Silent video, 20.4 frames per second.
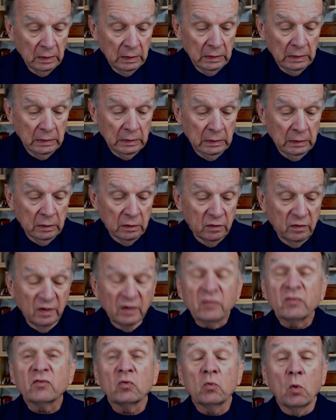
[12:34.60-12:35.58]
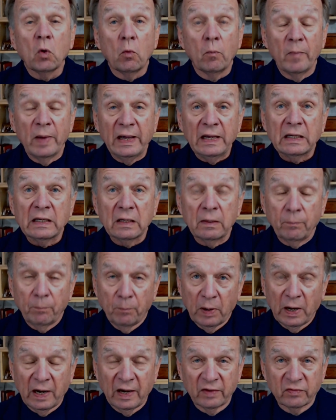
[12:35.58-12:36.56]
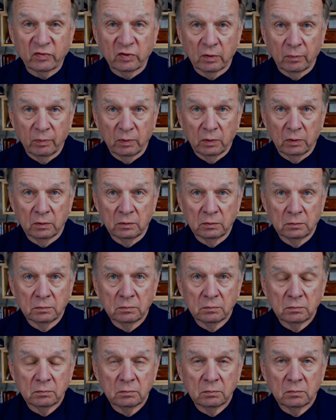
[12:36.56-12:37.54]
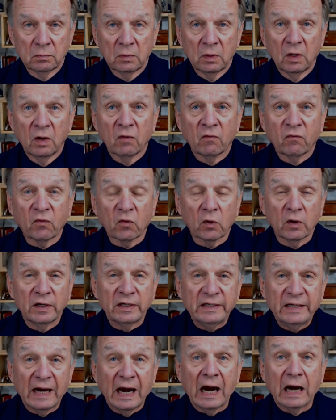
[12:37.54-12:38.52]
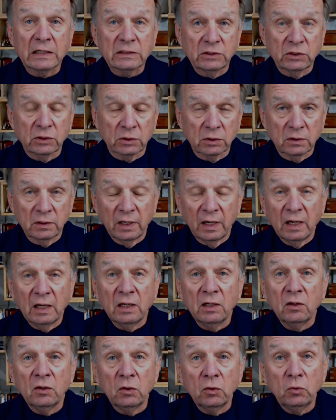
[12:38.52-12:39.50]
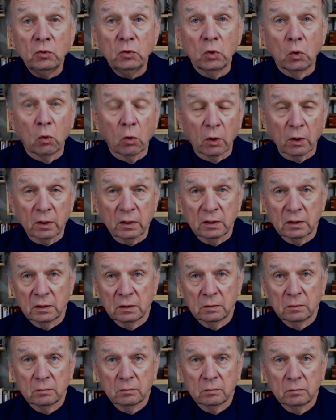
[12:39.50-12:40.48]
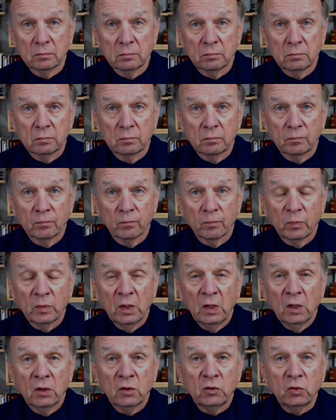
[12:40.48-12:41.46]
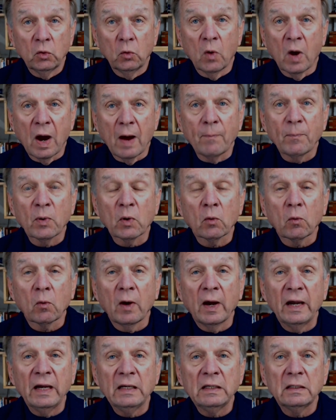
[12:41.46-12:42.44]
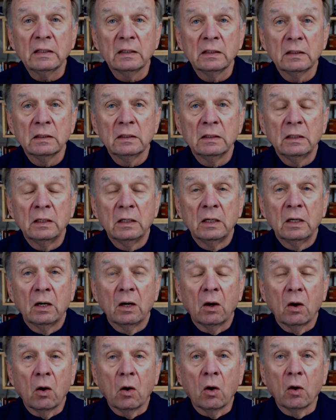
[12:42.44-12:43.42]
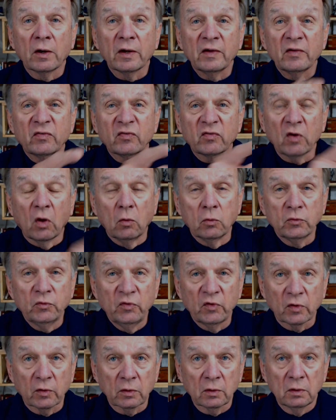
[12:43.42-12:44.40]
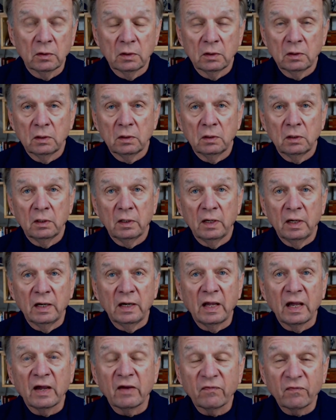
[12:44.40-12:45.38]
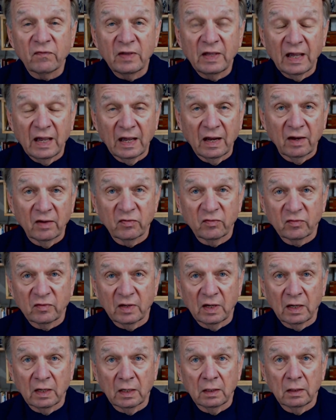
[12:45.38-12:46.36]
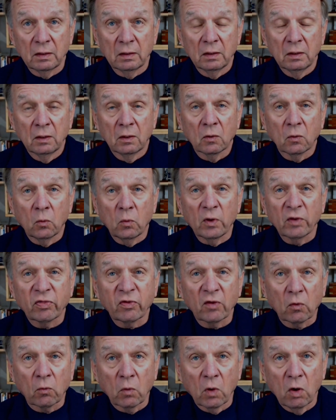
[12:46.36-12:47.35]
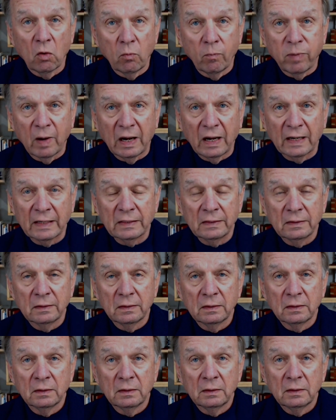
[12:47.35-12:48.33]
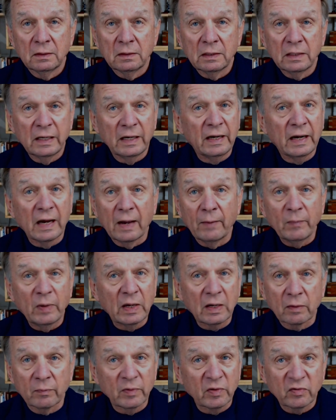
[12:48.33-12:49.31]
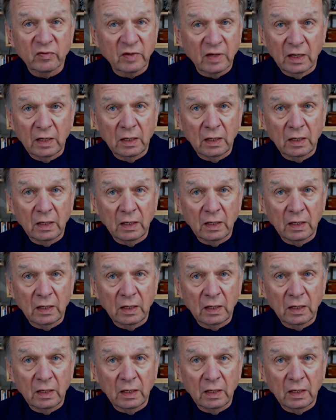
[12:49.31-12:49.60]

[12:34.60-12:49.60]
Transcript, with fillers: This will make it possible for a doctor in New York to operate on a soldier in Afghanistan with a robot and not make a mistake.